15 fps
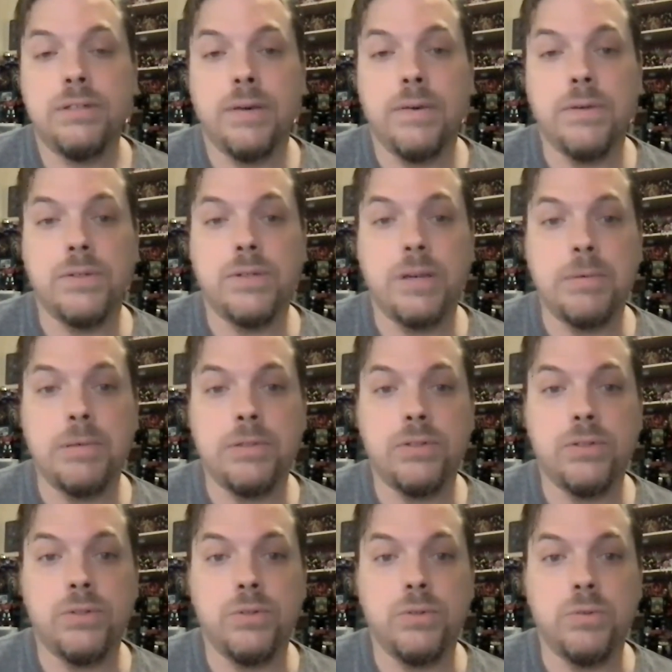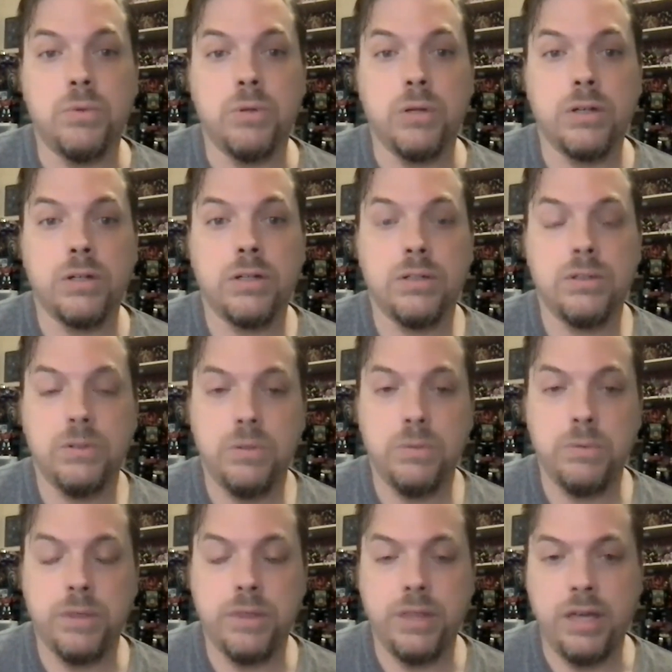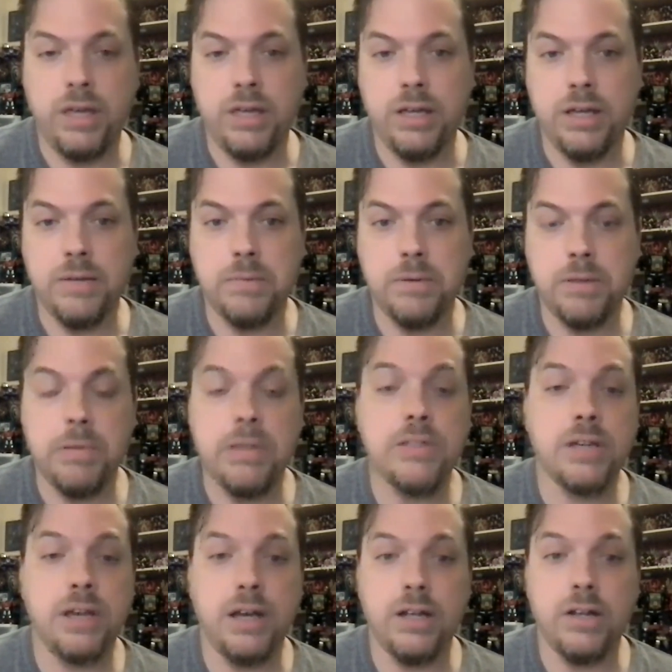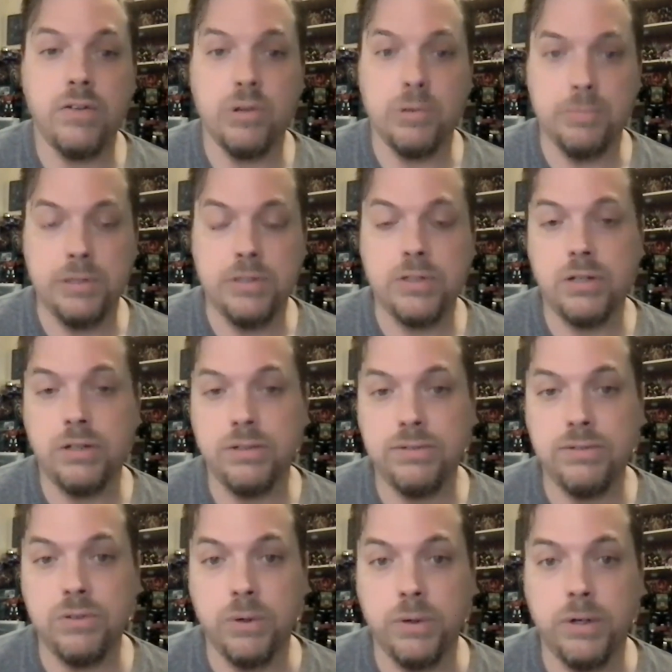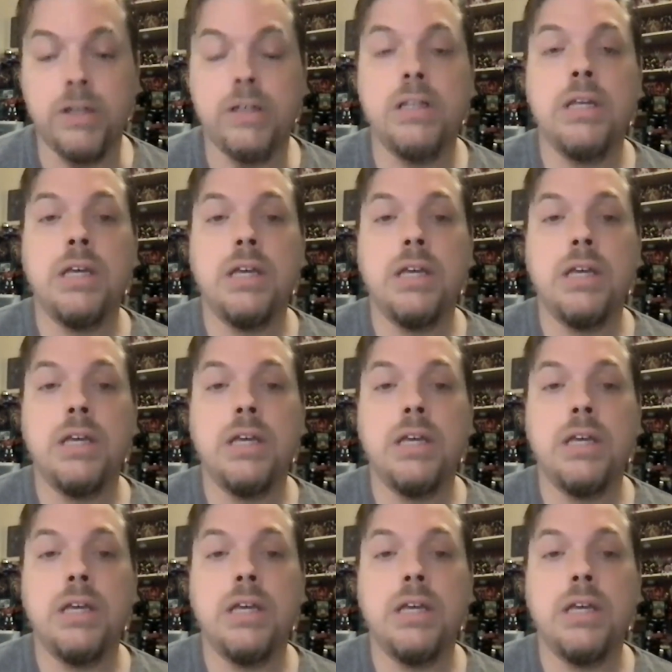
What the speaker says: I was able to work with Pensacon over in Pensacola, Florida,